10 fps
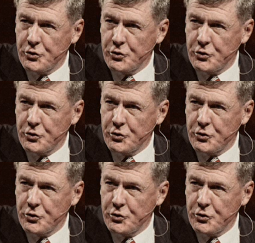
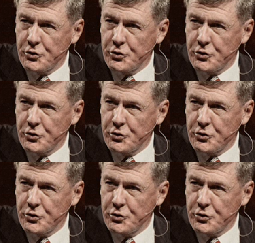
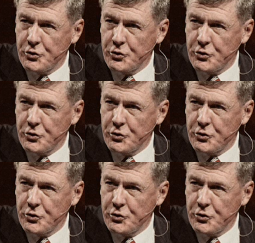
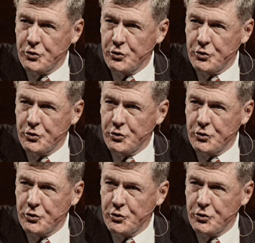
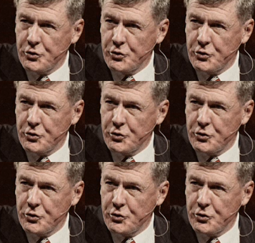
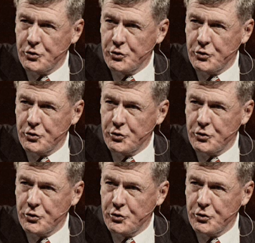[no speech]